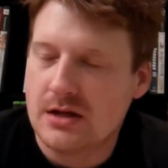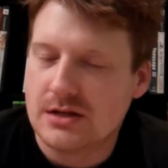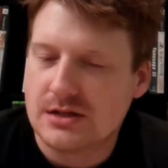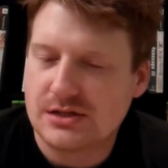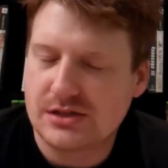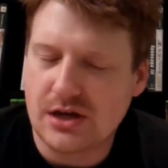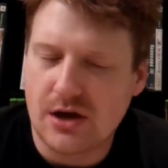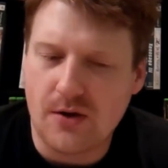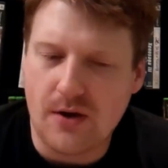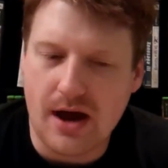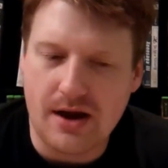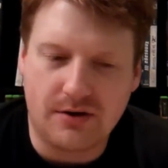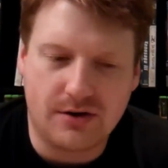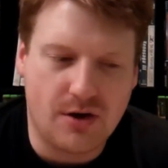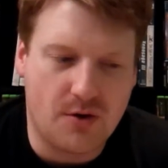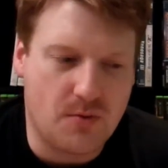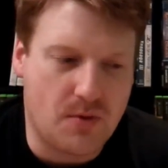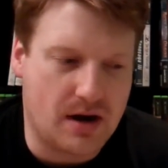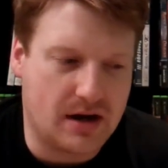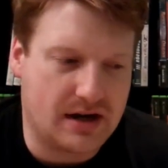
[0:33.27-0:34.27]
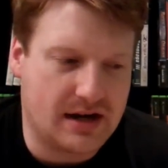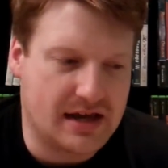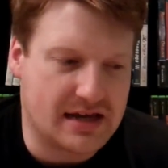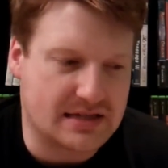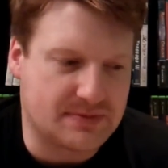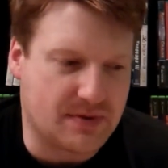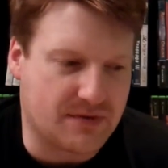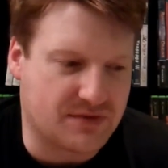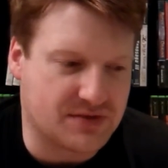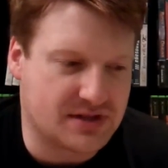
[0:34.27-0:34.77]
So I don't know what it
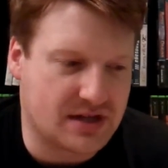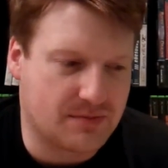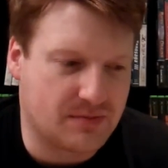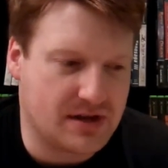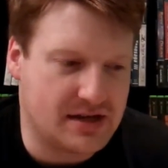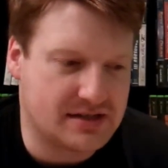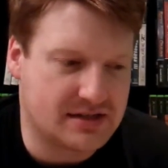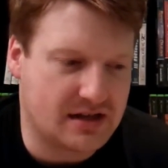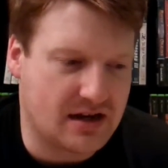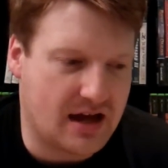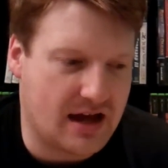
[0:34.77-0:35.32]
is, but for some reason